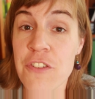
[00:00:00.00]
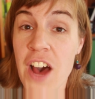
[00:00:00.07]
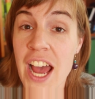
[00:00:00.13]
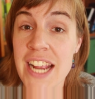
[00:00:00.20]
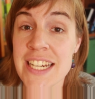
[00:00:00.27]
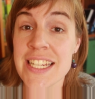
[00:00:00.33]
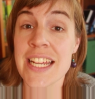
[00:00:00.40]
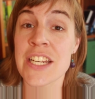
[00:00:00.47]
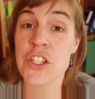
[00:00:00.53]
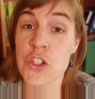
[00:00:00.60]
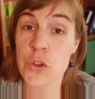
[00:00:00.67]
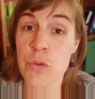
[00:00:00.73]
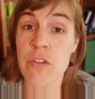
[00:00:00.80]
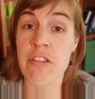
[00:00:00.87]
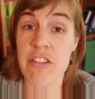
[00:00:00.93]
Find and
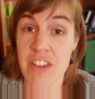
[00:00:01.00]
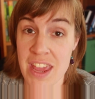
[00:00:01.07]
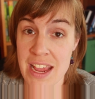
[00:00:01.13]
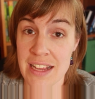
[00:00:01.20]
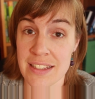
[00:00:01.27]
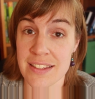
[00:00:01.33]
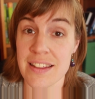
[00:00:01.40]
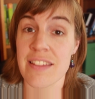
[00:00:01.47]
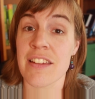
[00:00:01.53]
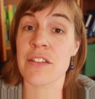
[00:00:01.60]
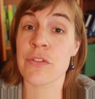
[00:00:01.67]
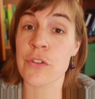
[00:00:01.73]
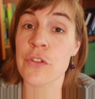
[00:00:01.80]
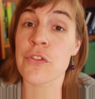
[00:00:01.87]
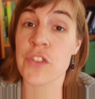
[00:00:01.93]
do the things
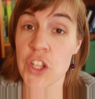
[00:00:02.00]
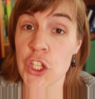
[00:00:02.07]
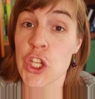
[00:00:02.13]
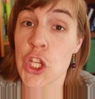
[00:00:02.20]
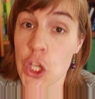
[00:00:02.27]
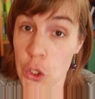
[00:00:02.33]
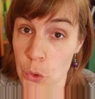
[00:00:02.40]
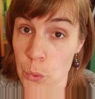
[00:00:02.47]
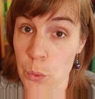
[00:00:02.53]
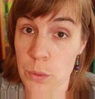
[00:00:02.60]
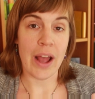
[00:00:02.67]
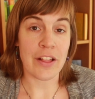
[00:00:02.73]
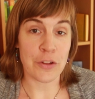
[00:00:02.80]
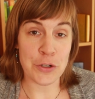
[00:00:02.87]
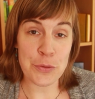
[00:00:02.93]
that fulfill you.
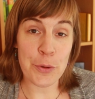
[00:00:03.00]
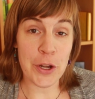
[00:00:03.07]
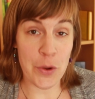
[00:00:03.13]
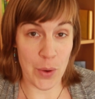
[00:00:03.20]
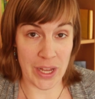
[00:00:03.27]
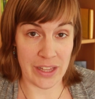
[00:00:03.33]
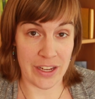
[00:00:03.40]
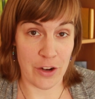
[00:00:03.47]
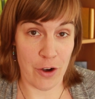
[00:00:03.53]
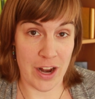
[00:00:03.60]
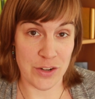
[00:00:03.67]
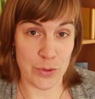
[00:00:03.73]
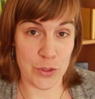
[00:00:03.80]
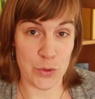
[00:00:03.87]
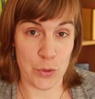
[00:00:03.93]
I learned pretty quickly in
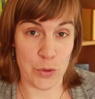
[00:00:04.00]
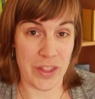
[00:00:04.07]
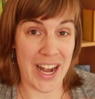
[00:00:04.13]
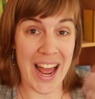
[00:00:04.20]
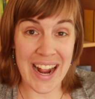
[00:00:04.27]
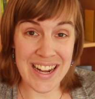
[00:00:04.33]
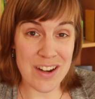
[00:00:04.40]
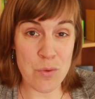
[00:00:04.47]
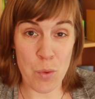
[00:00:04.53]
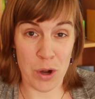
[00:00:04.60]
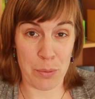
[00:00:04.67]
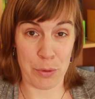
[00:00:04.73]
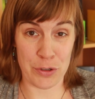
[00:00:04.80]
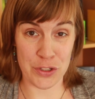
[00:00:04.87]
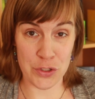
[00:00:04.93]
graduate school that I didn't
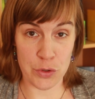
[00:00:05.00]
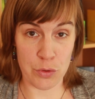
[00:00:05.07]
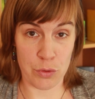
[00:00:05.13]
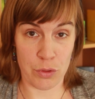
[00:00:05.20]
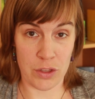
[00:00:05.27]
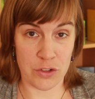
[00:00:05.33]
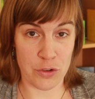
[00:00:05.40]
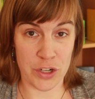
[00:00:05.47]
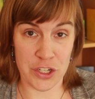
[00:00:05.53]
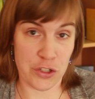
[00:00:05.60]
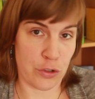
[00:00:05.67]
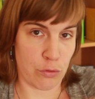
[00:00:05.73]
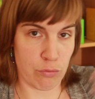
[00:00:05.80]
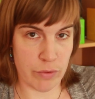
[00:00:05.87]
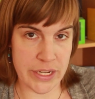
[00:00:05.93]
want to pursue the
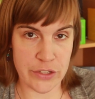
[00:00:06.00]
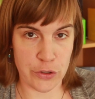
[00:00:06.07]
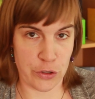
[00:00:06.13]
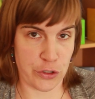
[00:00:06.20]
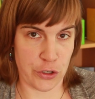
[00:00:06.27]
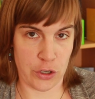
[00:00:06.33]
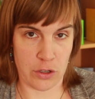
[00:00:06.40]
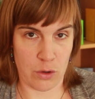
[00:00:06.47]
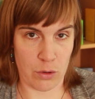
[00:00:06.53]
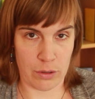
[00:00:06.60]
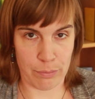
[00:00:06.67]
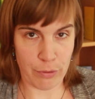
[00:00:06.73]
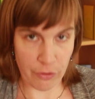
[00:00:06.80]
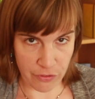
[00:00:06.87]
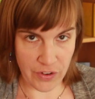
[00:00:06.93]
traditional researcher or
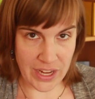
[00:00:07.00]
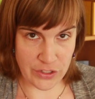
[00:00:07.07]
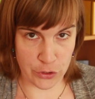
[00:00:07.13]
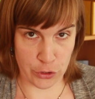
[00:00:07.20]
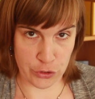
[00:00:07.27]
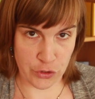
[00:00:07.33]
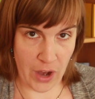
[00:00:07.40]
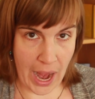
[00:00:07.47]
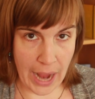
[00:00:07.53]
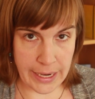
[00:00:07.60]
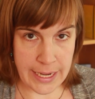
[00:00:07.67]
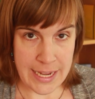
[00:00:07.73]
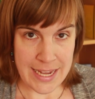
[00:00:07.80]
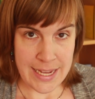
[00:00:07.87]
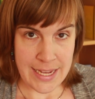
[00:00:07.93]
professor
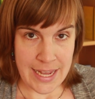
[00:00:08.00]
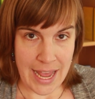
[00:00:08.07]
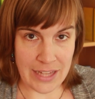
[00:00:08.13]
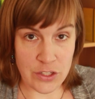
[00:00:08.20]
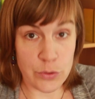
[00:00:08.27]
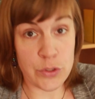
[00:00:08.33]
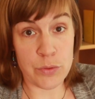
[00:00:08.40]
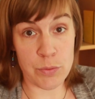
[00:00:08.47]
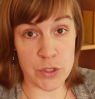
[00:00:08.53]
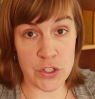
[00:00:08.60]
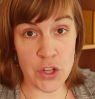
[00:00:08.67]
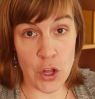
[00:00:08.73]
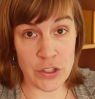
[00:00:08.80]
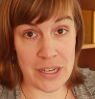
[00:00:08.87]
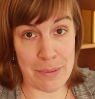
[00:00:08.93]
track. And so as a
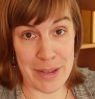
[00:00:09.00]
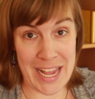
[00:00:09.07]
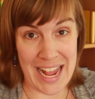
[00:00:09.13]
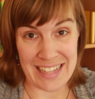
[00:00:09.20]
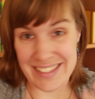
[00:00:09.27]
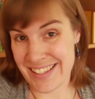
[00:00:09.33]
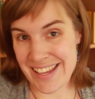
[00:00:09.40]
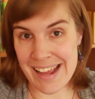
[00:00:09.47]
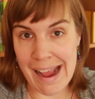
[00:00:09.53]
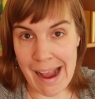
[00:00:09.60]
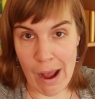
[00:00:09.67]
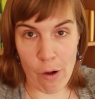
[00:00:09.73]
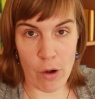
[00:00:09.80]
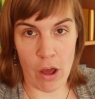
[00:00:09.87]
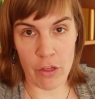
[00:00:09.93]
result, I began seeking
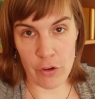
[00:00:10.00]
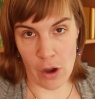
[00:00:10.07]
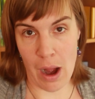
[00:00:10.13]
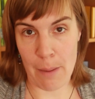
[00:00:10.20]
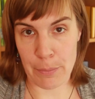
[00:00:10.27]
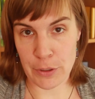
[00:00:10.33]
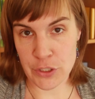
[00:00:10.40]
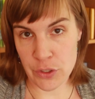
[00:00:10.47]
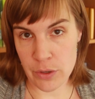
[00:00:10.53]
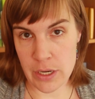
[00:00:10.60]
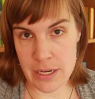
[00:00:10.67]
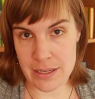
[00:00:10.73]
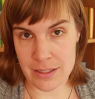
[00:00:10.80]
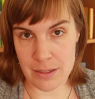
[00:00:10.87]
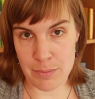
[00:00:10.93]
out other
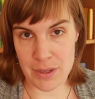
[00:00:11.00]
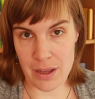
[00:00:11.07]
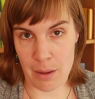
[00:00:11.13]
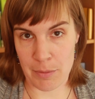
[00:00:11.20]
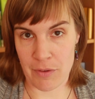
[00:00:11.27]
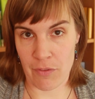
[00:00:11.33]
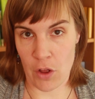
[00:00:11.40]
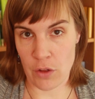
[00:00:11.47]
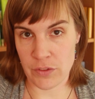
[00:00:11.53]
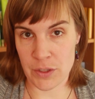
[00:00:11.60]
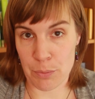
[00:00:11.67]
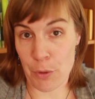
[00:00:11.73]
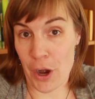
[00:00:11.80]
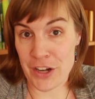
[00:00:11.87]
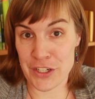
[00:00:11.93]
opportunities to become involved
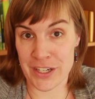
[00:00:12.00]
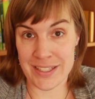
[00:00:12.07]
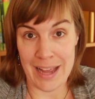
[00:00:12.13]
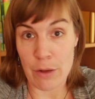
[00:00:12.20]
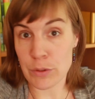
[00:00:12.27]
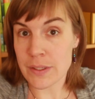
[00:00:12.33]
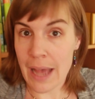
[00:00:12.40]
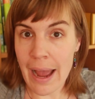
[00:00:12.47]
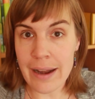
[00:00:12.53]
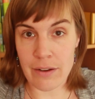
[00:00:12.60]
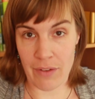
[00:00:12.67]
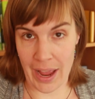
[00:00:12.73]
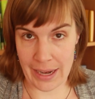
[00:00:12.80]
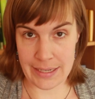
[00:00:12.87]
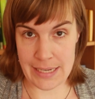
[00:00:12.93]
in projects outside
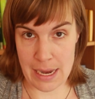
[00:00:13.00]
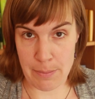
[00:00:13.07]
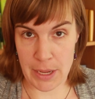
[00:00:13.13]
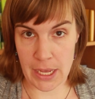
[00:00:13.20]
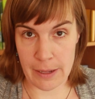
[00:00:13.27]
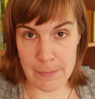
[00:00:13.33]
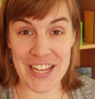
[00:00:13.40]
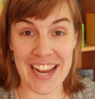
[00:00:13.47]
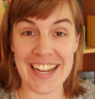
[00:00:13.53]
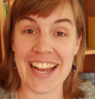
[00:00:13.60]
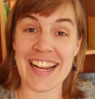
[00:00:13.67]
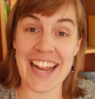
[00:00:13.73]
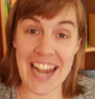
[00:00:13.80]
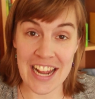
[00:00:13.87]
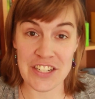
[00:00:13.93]
of academia. I
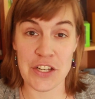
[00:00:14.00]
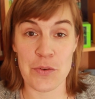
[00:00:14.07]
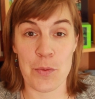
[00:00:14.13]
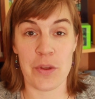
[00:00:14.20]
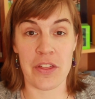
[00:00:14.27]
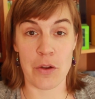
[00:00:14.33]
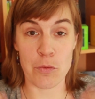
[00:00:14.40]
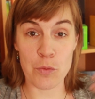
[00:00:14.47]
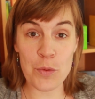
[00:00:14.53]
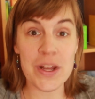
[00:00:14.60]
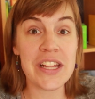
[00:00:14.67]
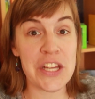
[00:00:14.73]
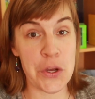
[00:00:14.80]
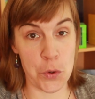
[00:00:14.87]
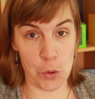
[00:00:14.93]
got connected with a
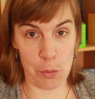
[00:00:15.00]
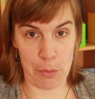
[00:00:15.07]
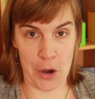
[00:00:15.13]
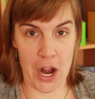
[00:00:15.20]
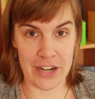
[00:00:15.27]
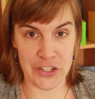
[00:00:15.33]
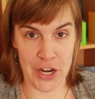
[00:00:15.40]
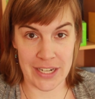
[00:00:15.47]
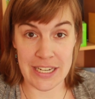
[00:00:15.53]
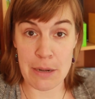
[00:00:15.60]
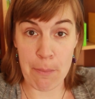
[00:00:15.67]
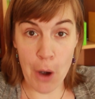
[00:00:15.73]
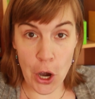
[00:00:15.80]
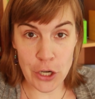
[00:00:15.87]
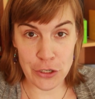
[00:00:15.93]
really cool project
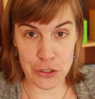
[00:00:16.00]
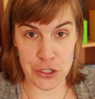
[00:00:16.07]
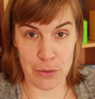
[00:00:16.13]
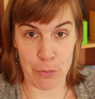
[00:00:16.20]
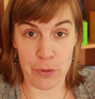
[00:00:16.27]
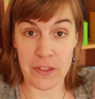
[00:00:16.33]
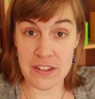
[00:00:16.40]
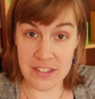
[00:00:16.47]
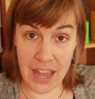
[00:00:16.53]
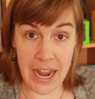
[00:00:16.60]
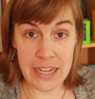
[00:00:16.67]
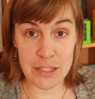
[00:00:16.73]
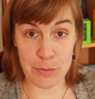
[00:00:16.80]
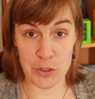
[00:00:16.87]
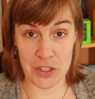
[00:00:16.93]
in partnership with the
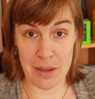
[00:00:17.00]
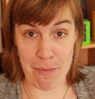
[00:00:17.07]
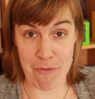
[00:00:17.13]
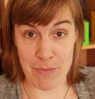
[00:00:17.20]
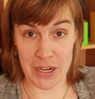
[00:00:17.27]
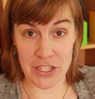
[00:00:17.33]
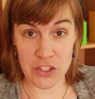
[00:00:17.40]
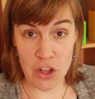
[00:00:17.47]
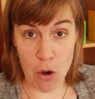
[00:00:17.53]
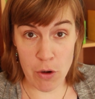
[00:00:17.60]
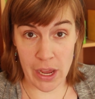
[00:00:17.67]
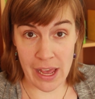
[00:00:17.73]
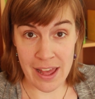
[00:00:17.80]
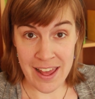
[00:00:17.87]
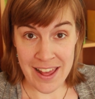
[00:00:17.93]
Science Museum of
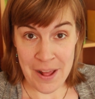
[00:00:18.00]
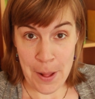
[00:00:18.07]
Minnesota.